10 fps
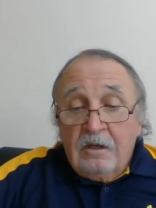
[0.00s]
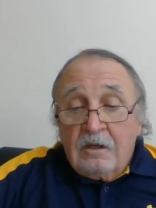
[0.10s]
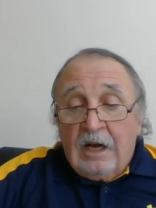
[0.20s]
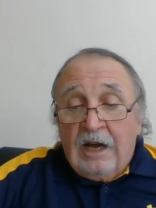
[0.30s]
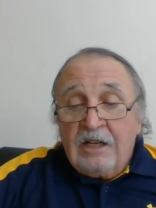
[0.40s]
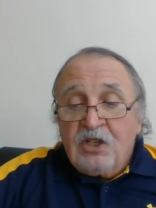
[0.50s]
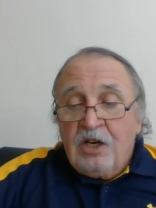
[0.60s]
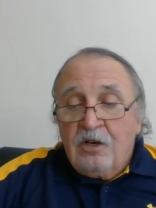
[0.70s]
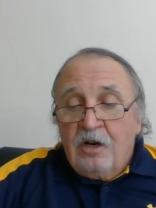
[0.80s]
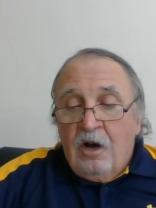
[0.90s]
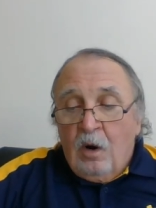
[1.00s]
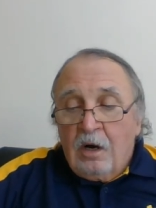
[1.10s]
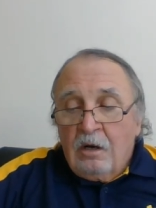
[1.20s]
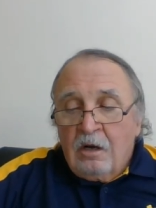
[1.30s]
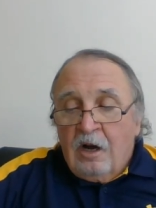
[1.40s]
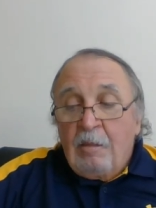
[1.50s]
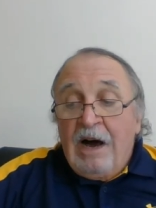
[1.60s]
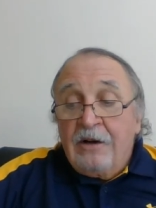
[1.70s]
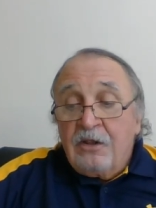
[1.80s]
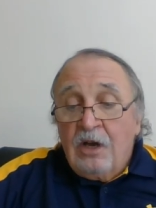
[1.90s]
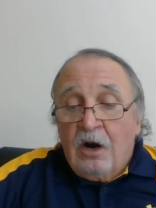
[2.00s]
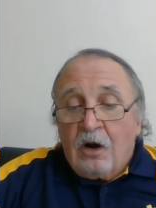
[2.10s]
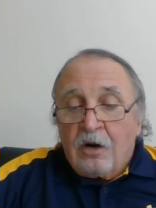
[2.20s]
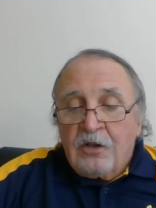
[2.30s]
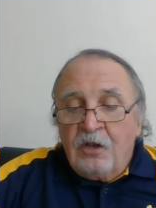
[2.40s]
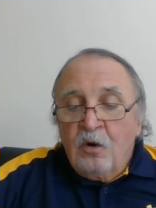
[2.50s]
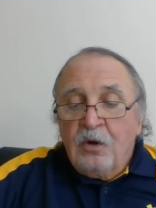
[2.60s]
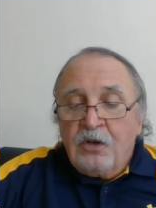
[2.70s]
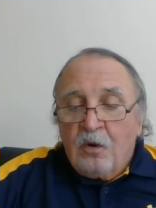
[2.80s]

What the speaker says: God said to Noah, "Come out of the ark, you and your